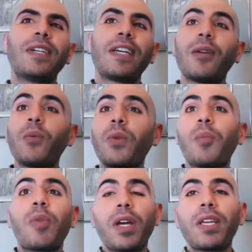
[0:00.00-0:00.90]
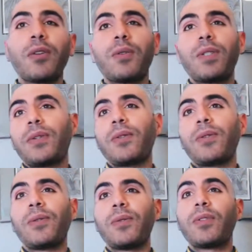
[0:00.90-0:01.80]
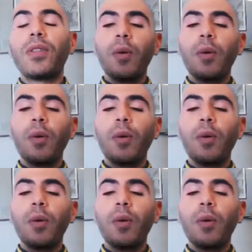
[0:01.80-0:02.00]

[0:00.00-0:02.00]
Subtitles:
and what brought you to the